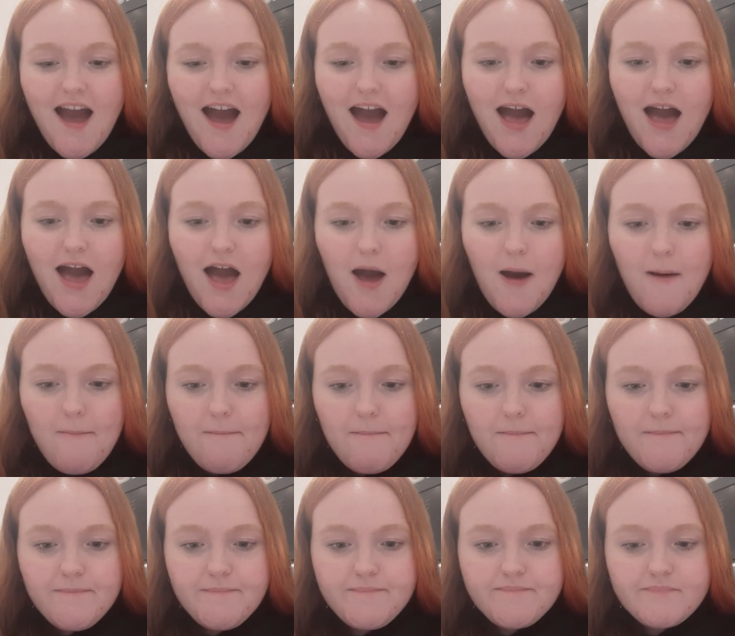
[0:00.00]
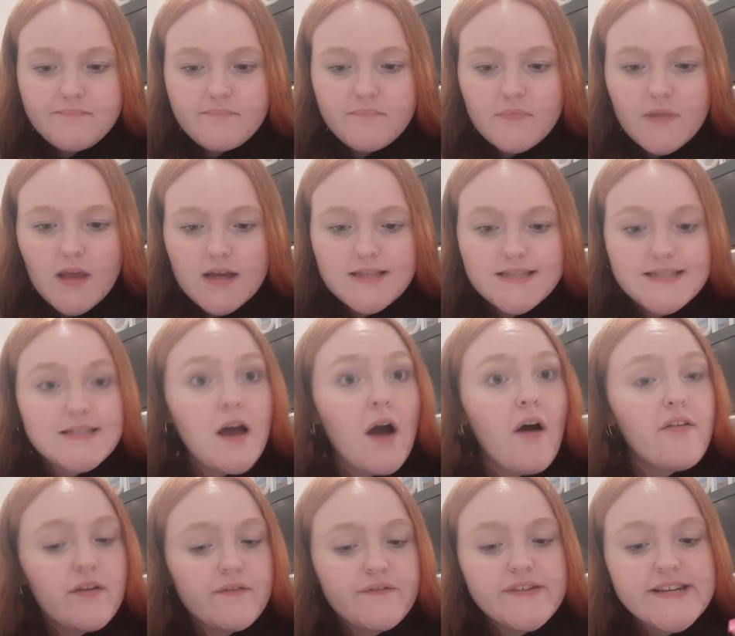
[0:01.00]
Um,
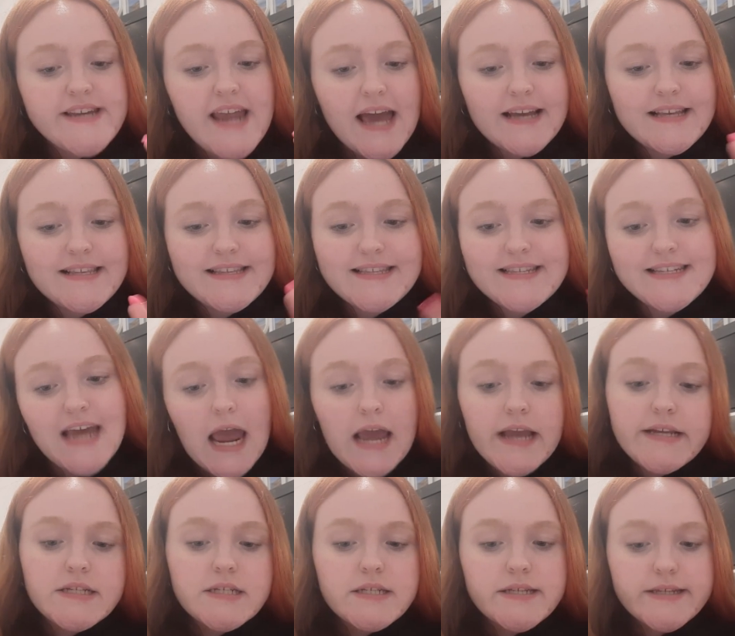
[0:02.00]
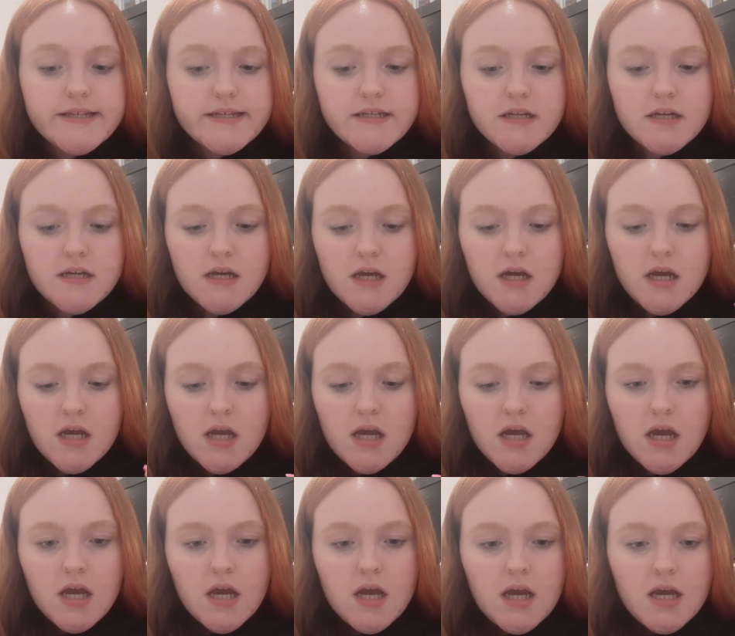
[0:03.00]
as of today's date,
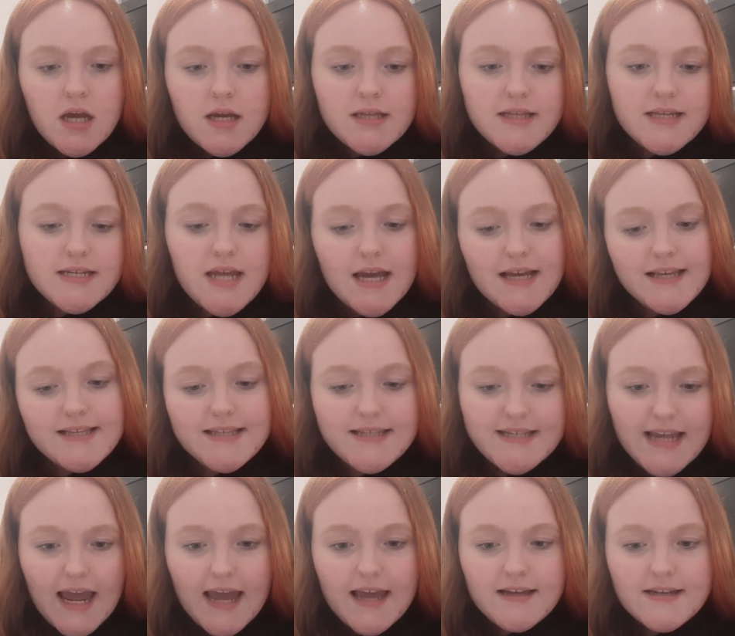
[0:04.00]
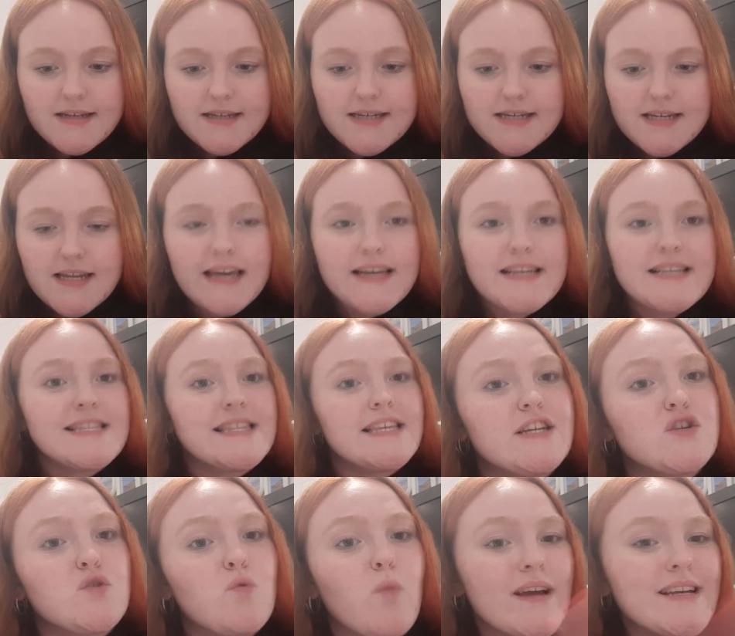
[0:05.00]
today's date is
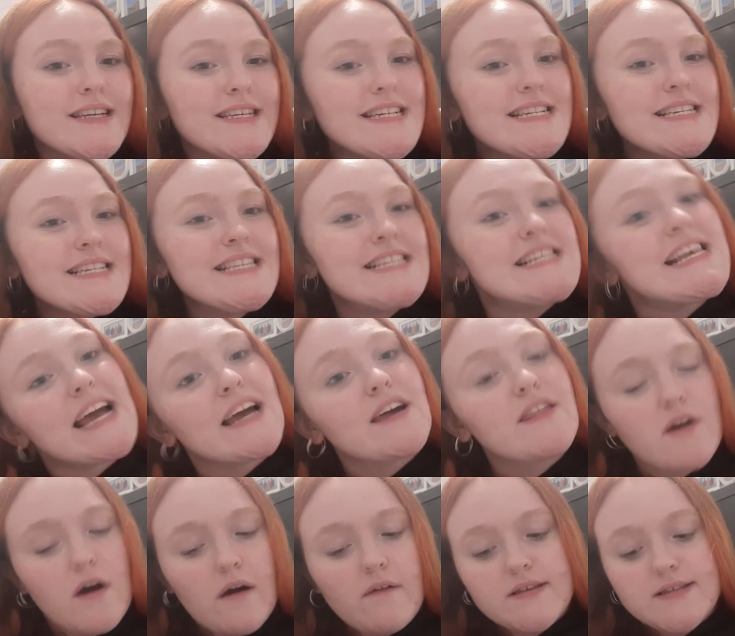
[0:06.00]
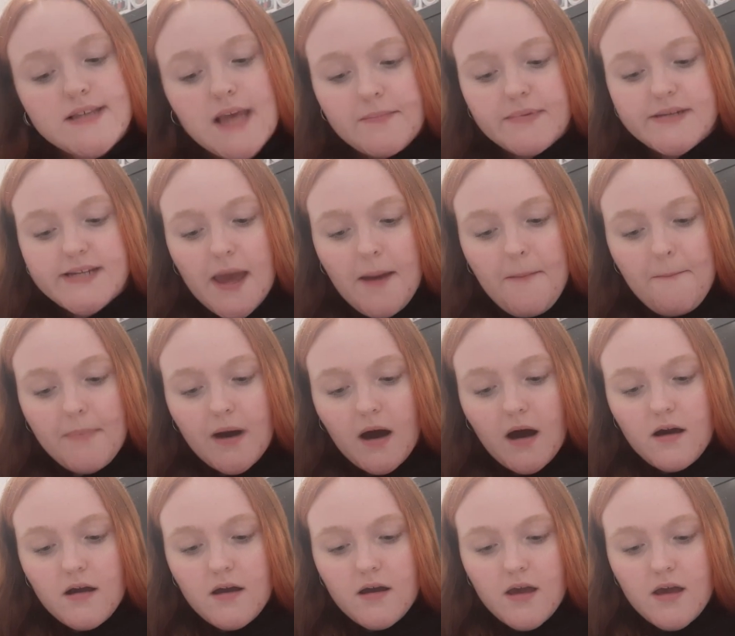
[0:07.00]
26th of
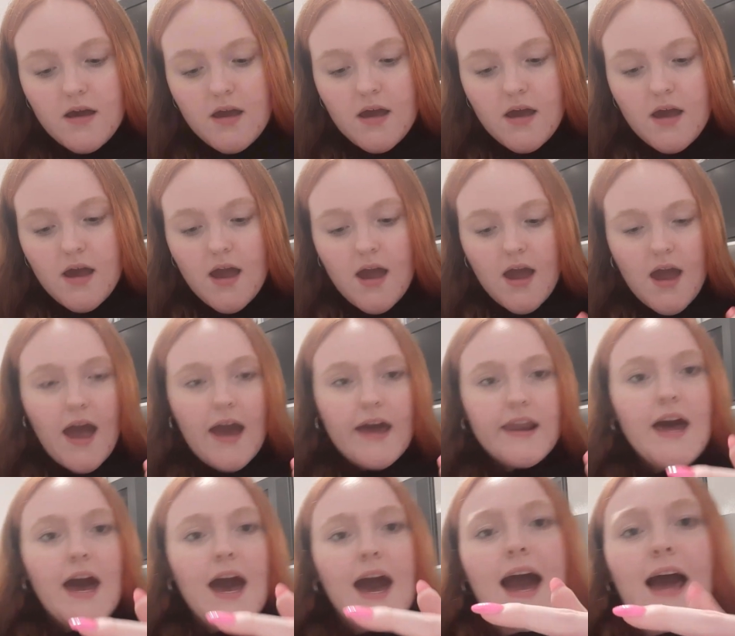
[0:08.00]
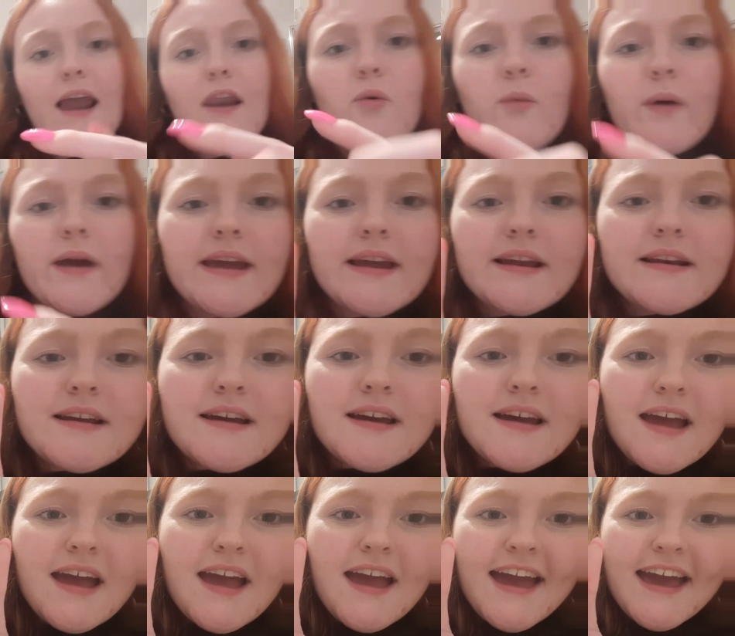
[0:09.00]
September and Halloween
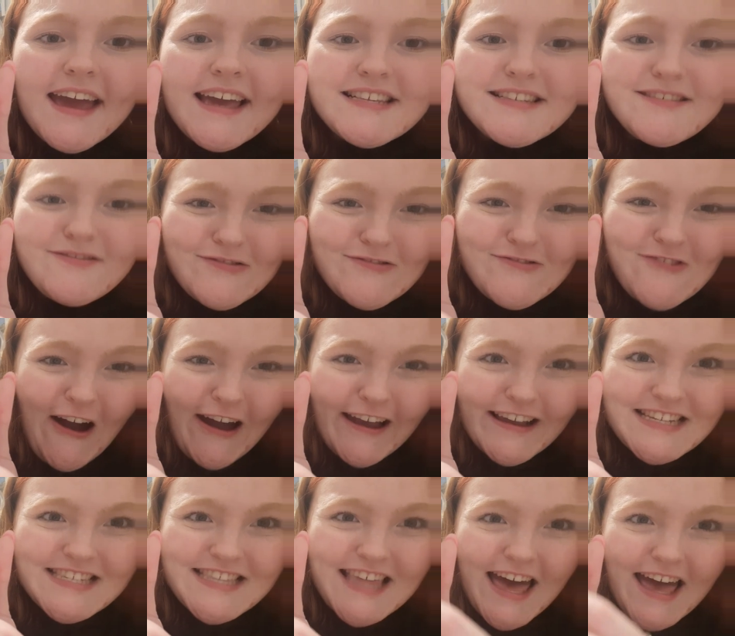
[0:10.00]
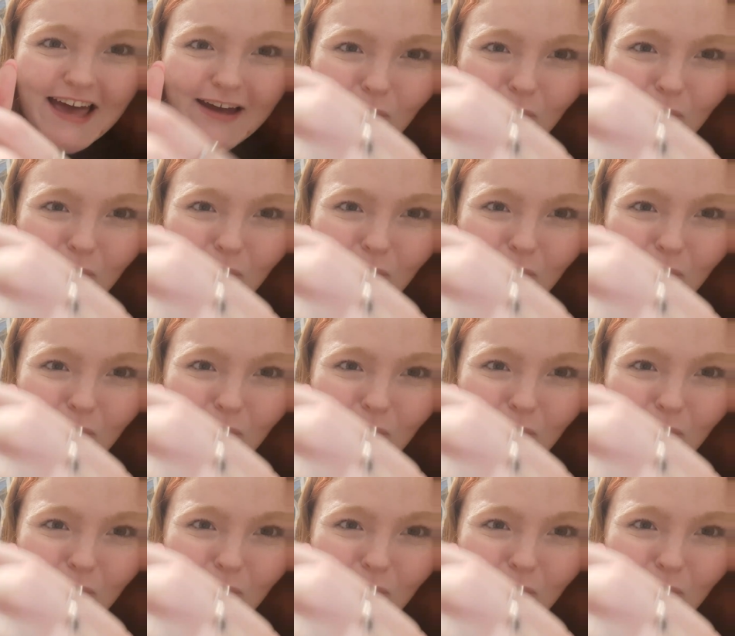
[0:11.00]
is right there.